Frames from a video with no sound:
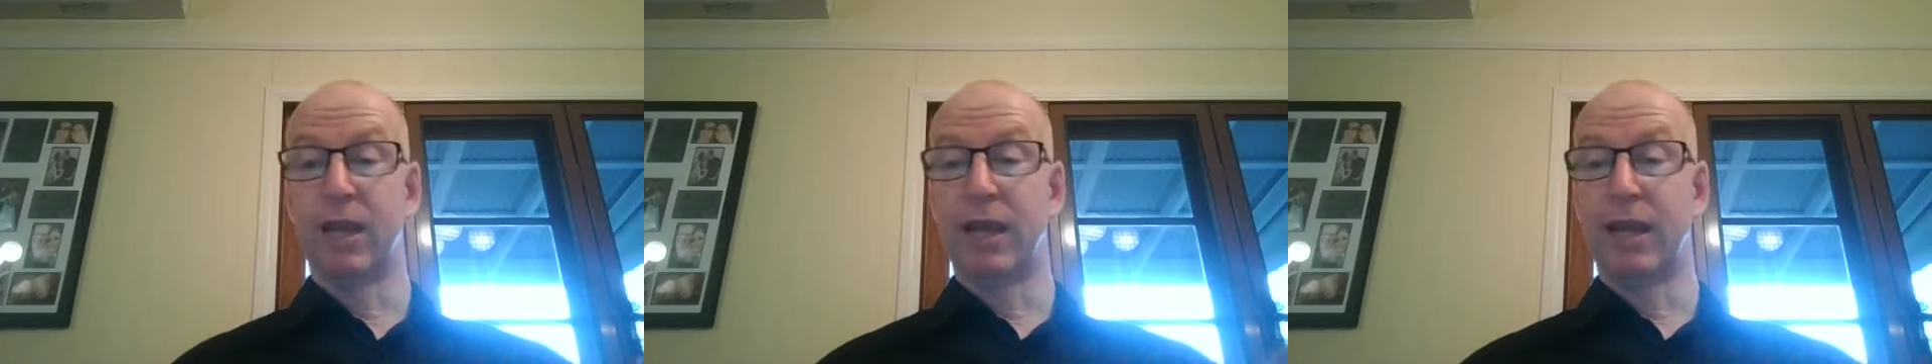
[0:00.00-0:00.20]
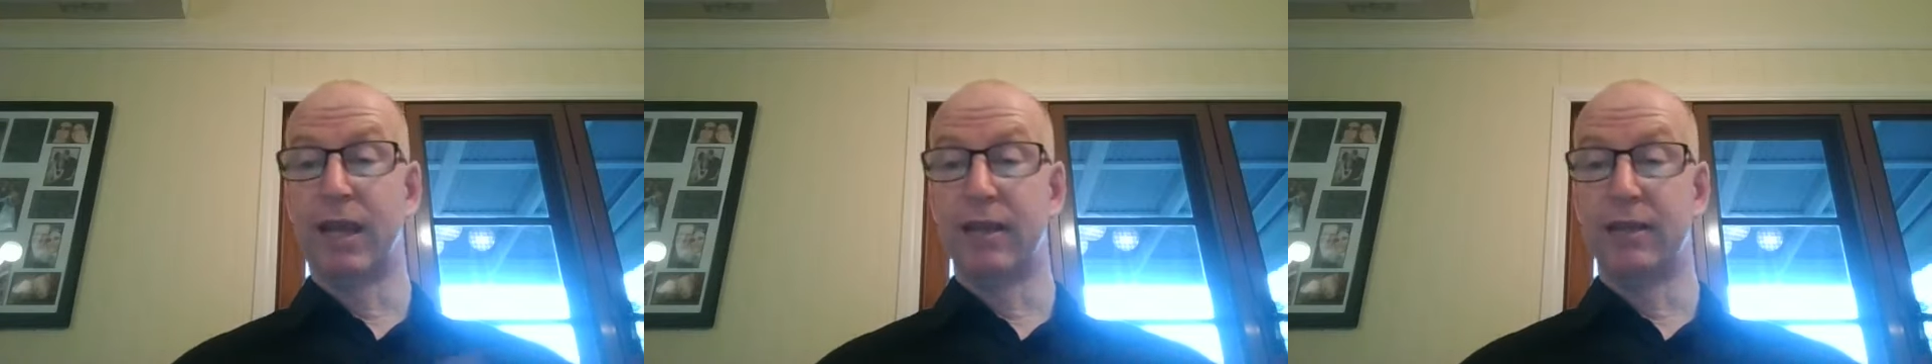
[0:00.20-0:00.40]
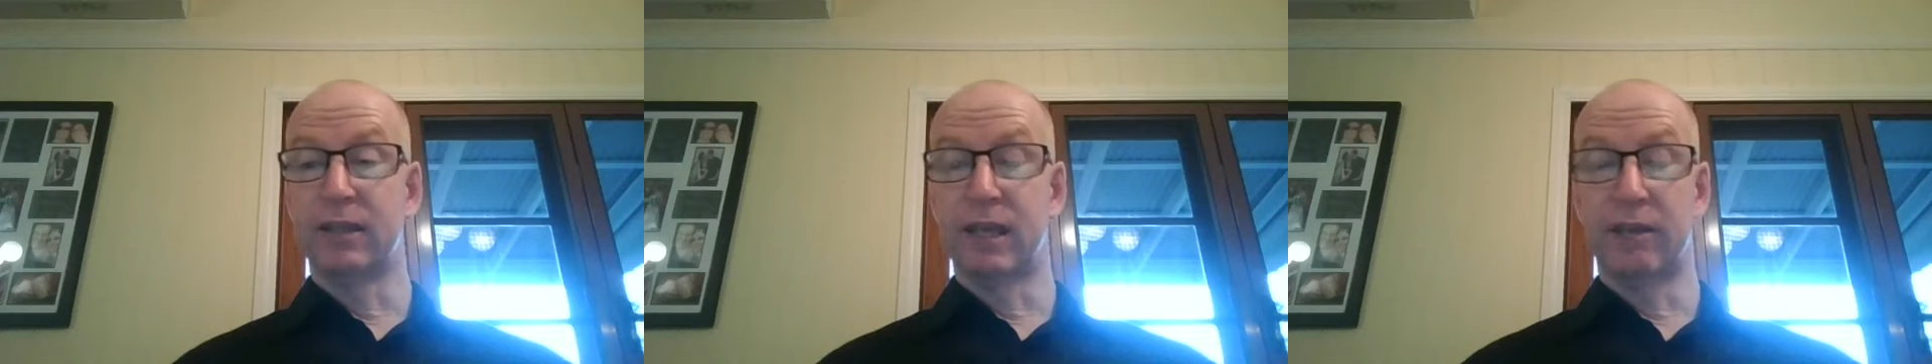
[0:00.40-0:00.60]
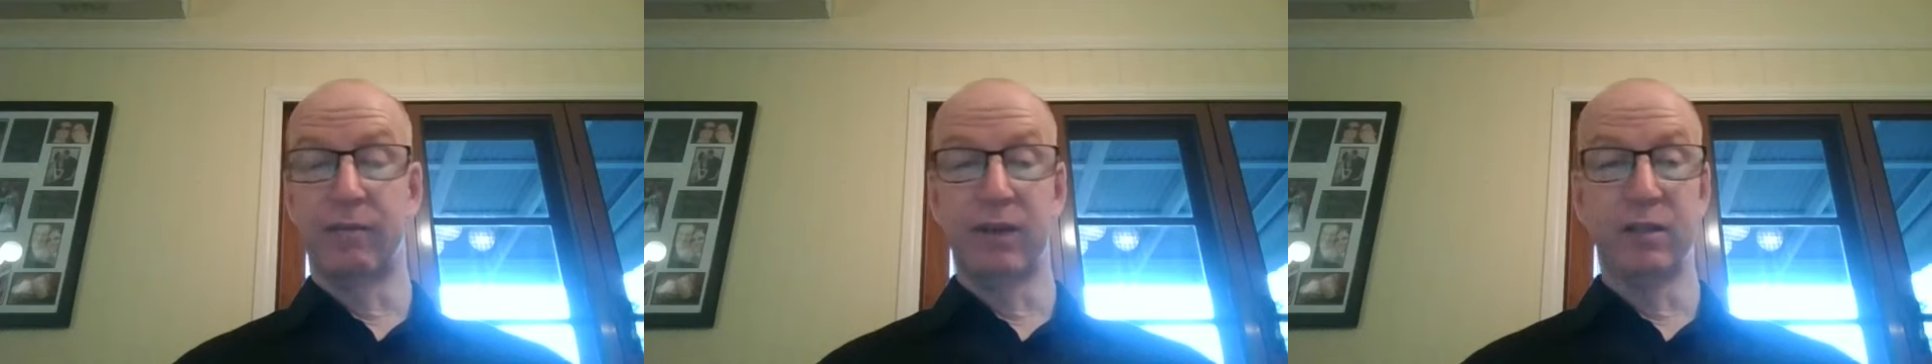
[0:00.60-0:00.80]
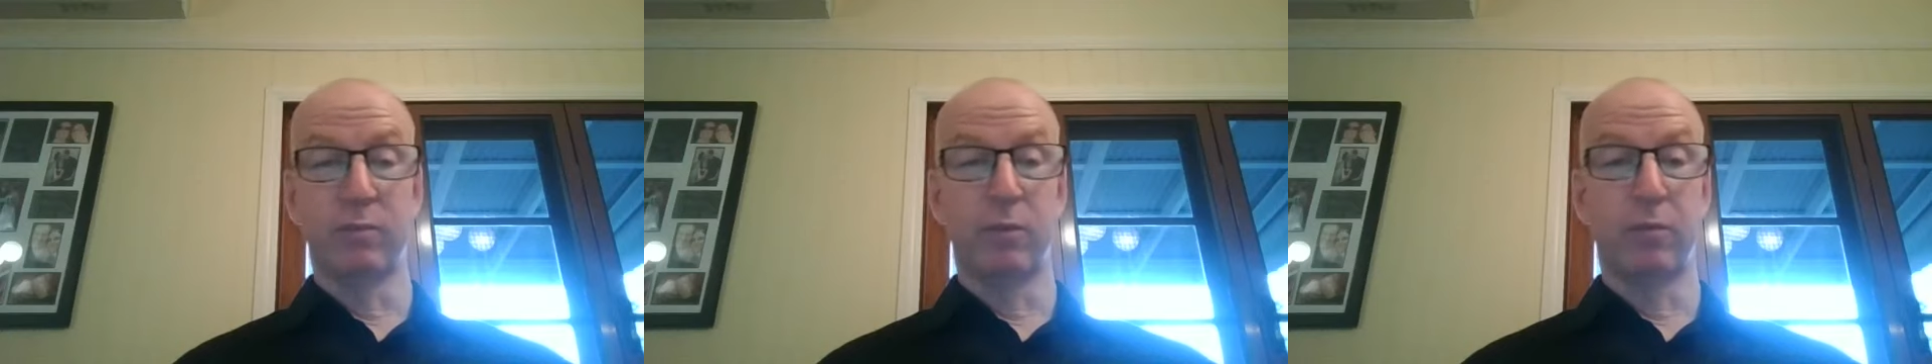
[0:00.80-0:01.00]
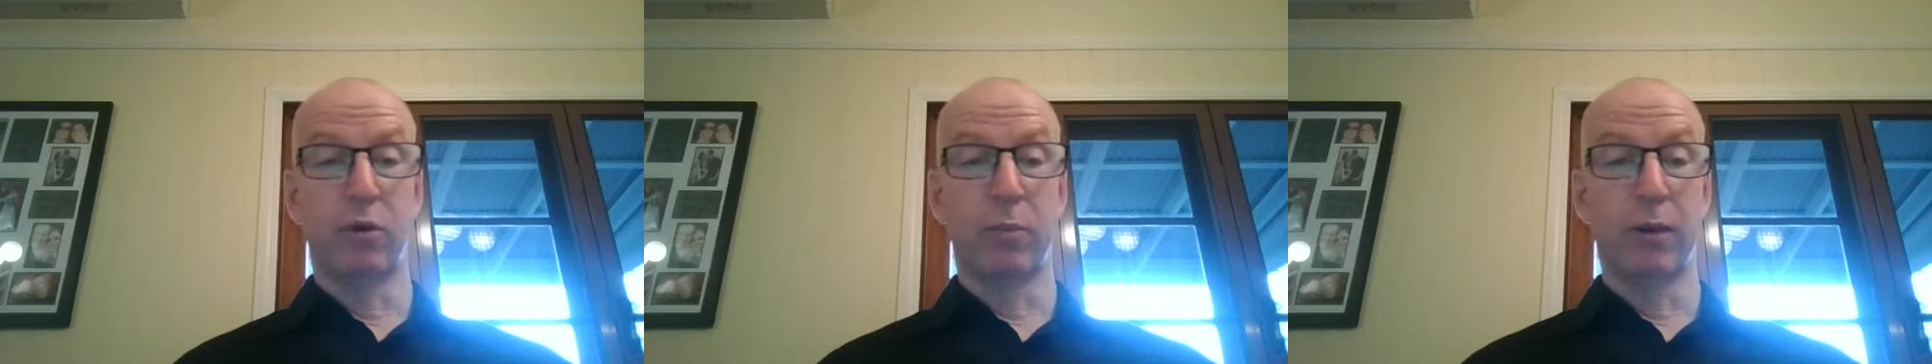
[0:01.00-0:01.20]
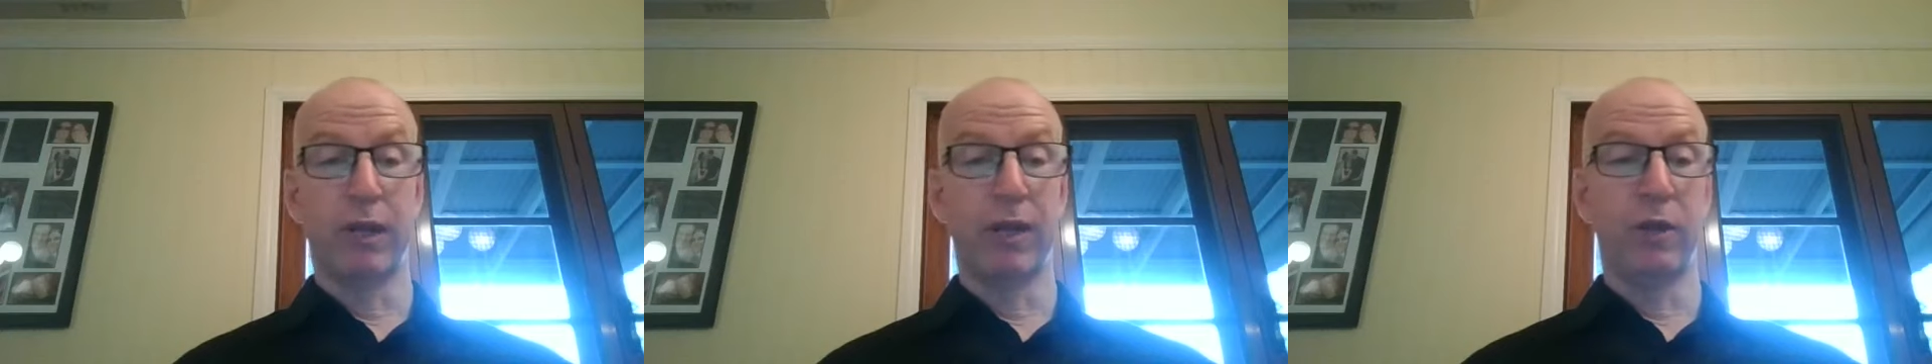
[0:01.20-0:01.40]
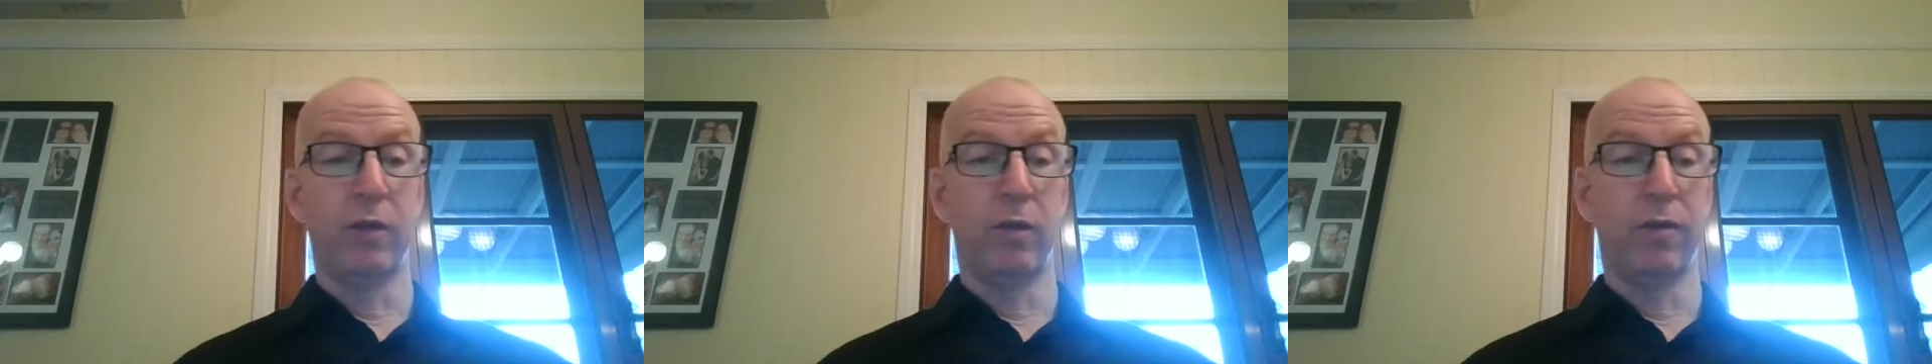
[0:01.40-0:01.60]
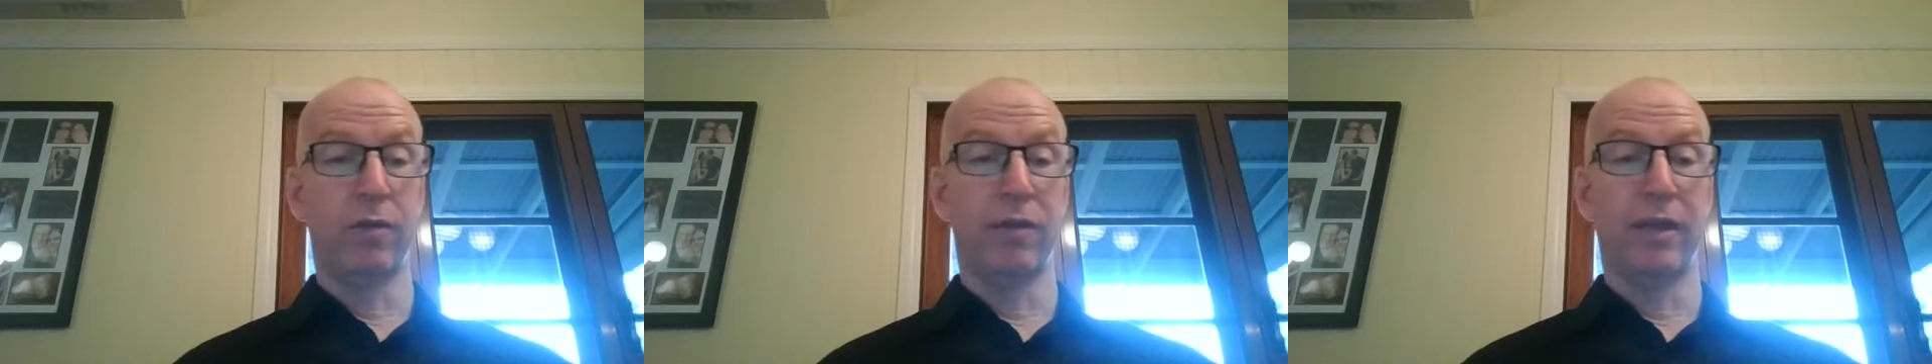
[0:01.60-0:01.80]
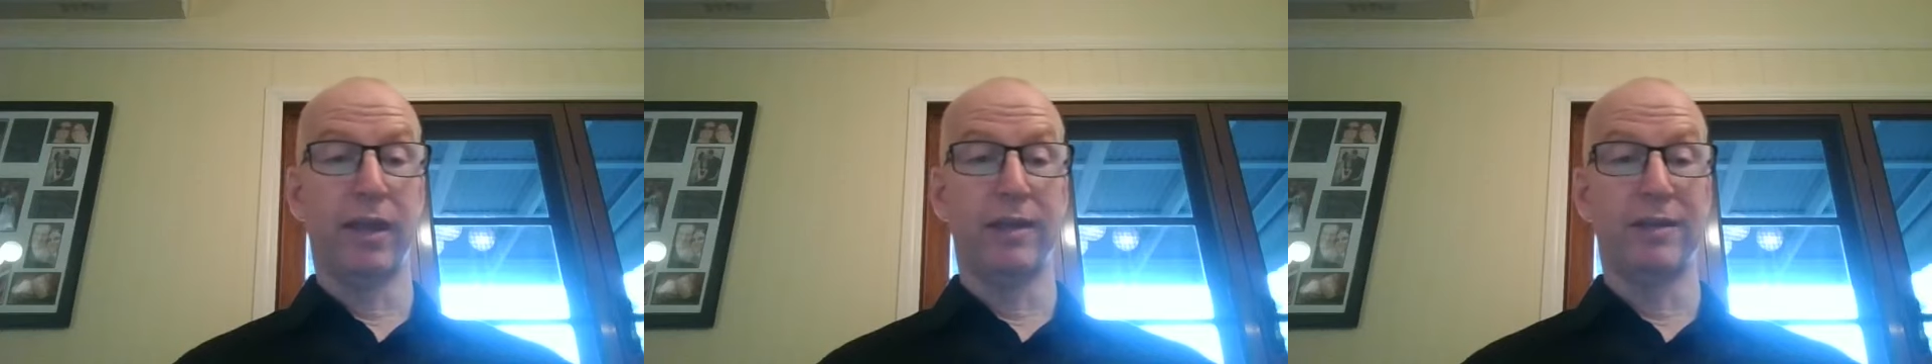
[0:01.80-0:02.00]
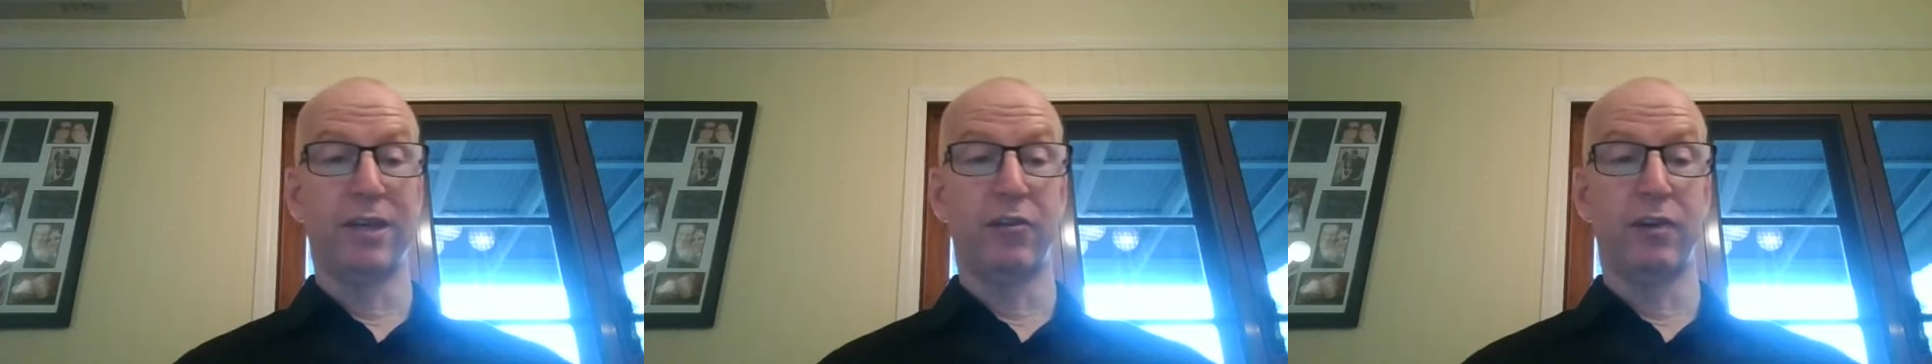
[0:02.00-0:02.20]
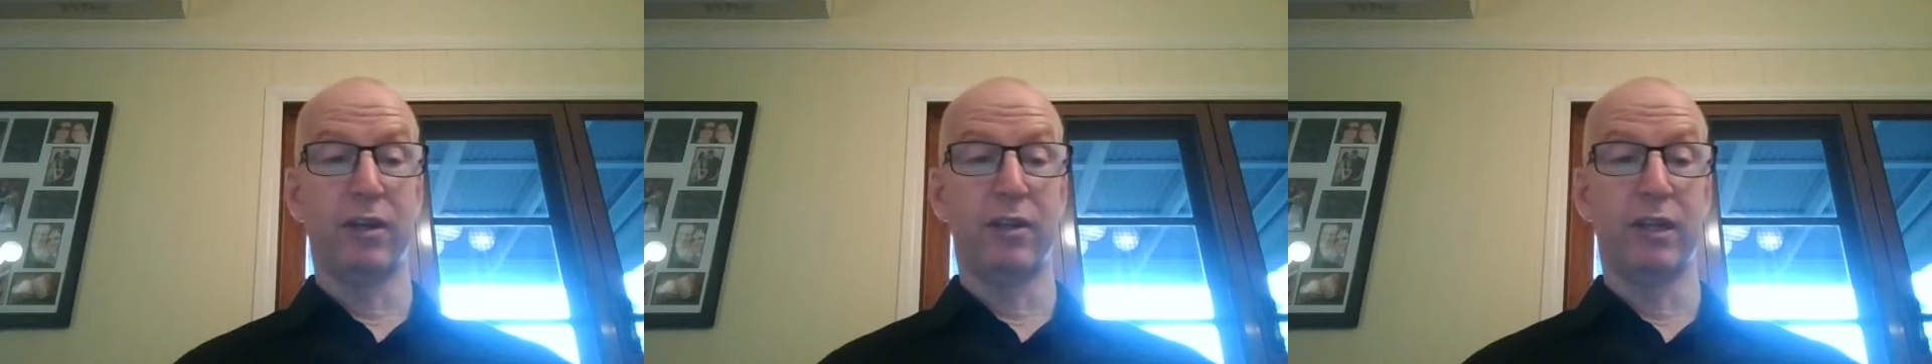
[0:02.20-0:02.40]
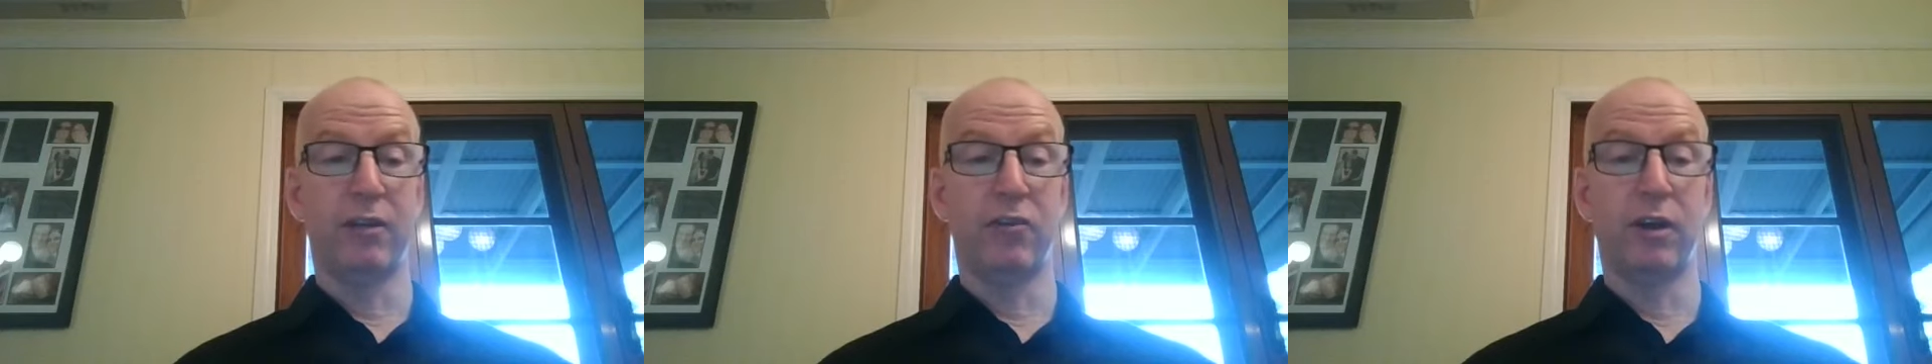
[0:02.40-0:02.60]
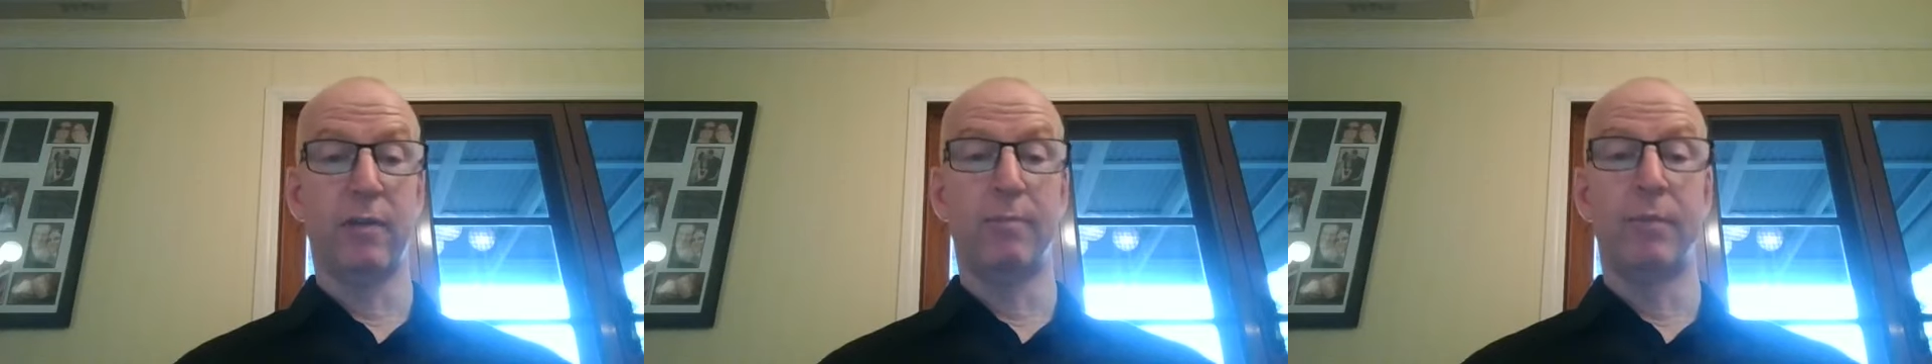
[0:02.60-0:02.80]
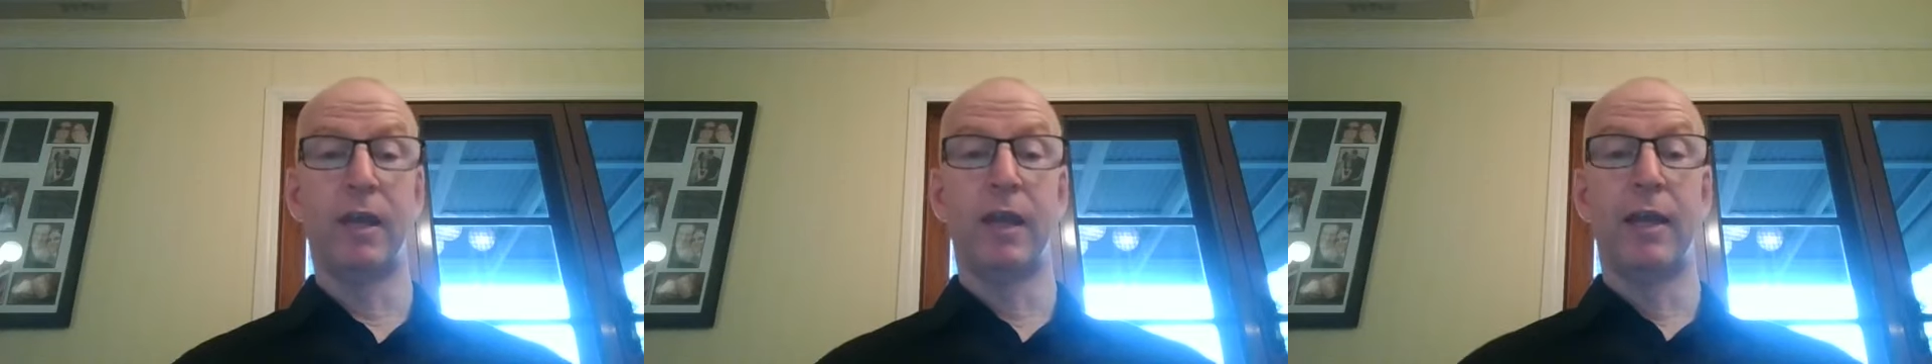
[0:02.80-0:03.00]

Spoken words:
a legacy investment property, etc., etc.